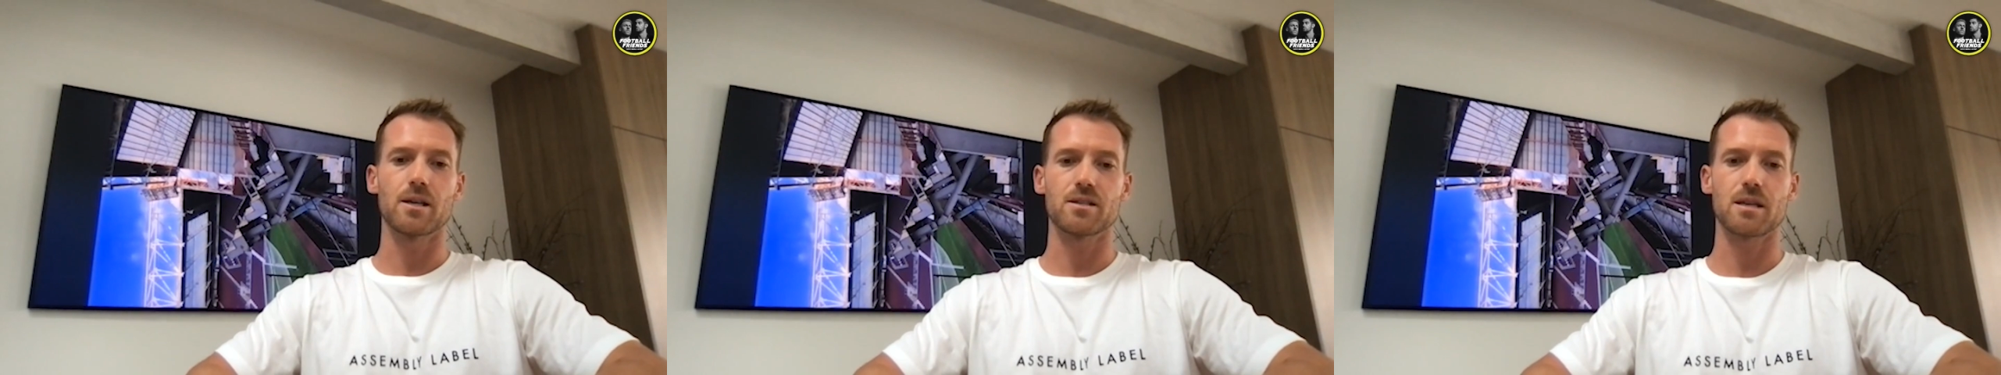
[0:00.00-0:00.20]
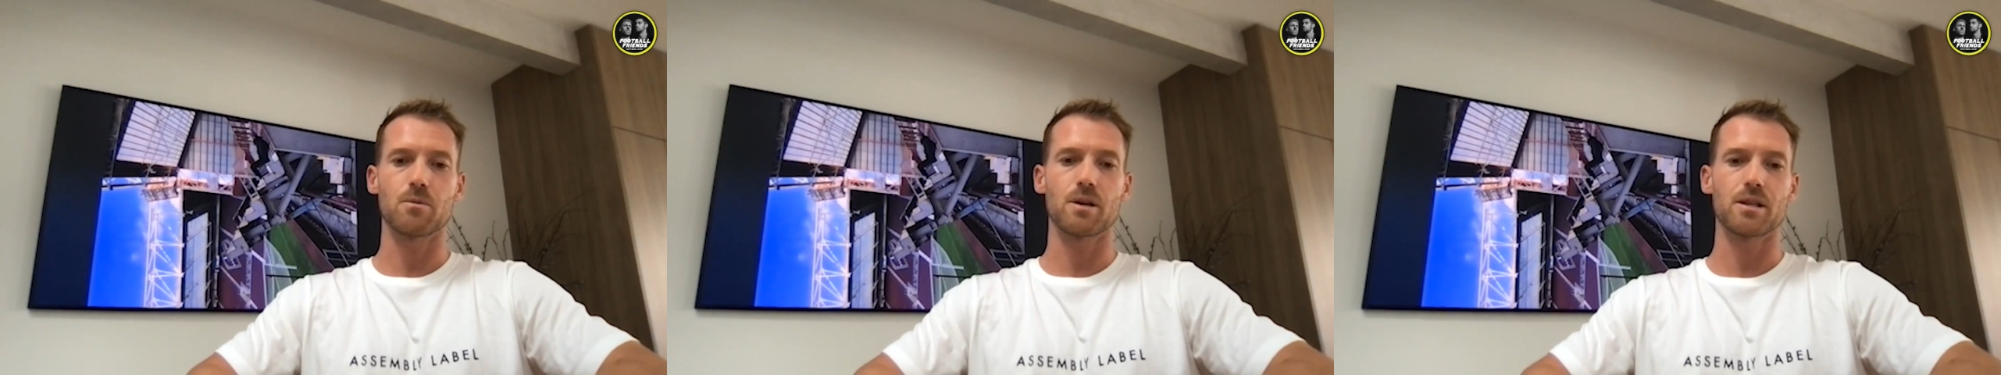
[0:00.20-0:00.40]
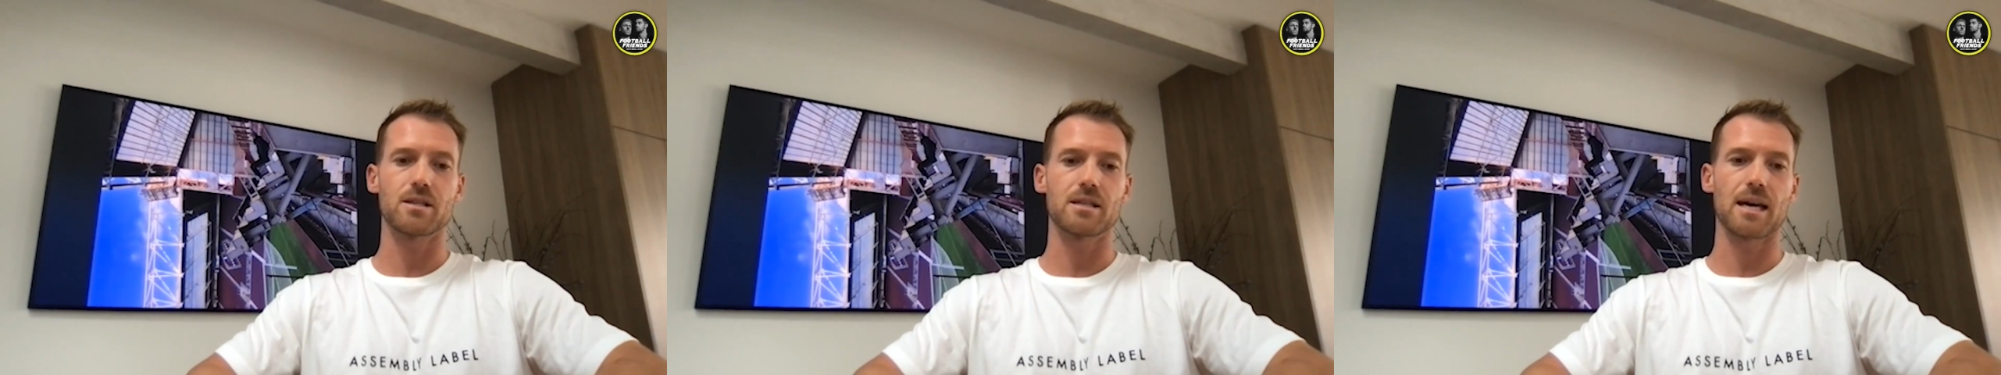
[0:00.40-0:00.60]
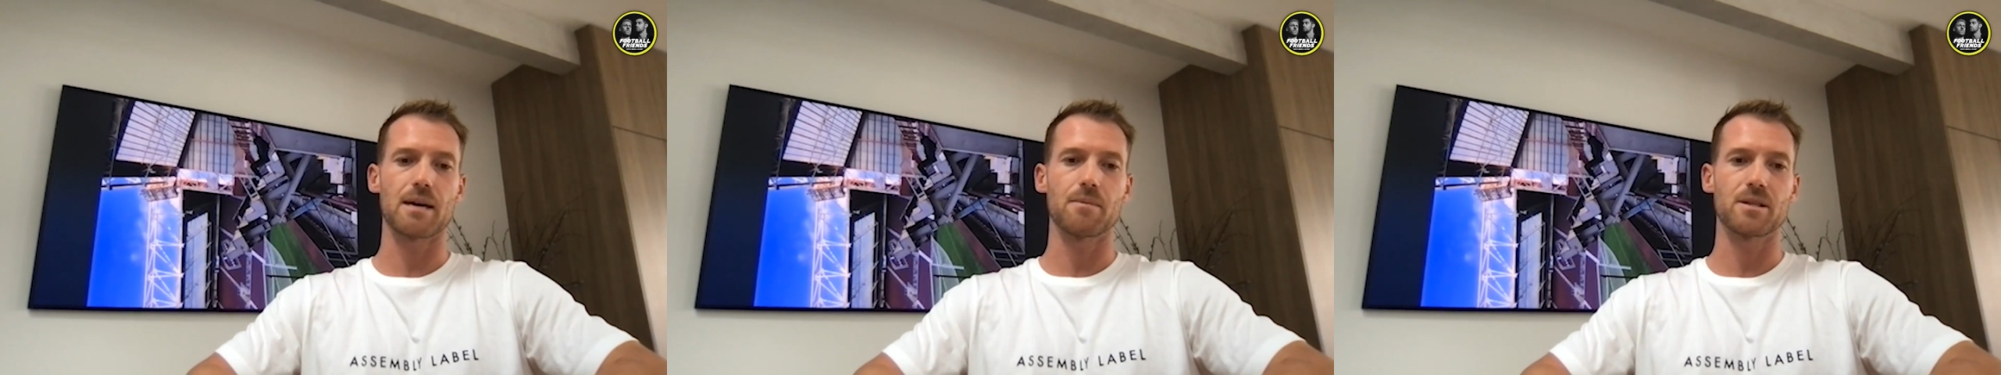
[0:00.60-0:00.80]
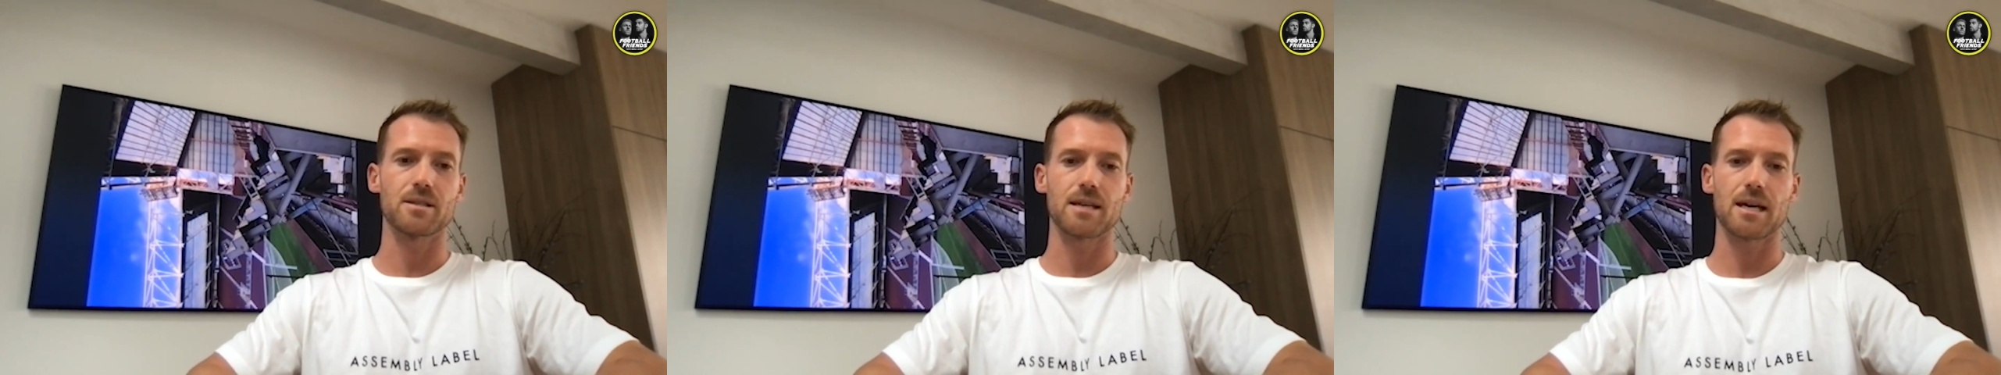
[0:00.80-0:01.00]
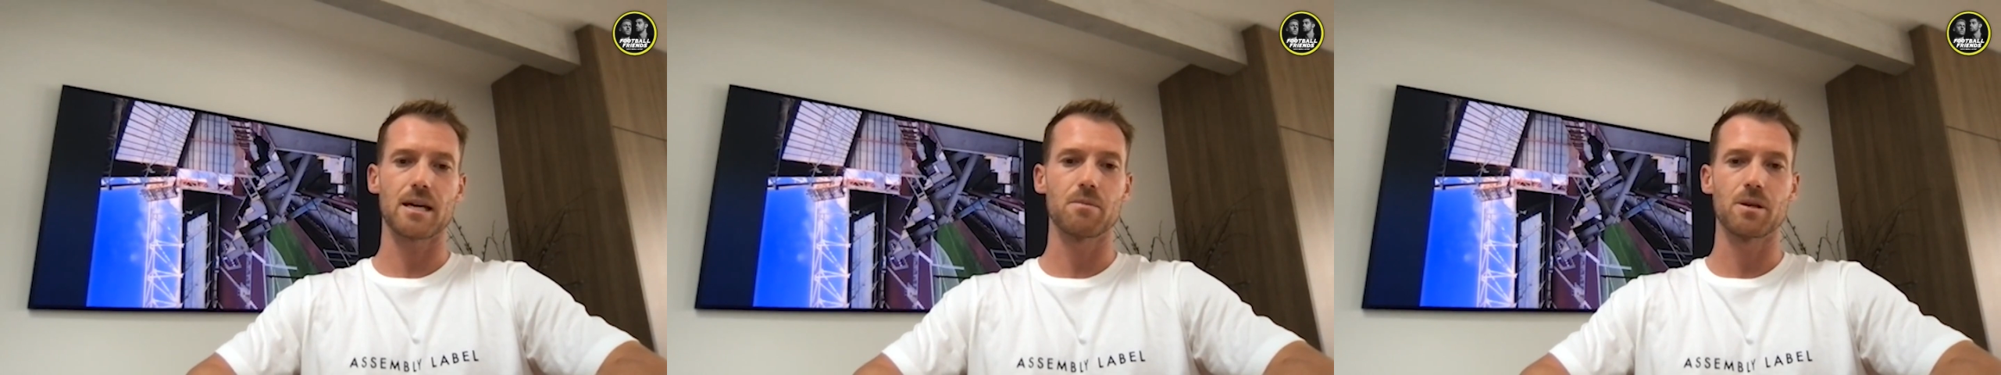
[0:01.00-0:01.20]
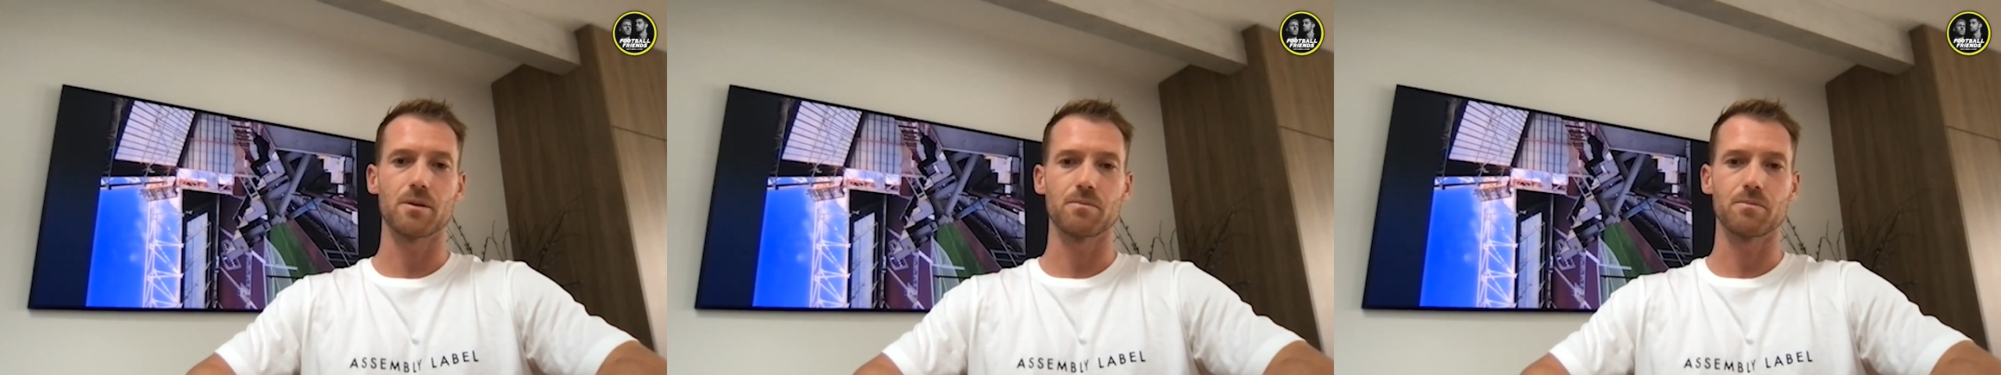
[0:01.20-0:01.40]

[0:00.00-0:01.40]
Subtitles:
this game can take me.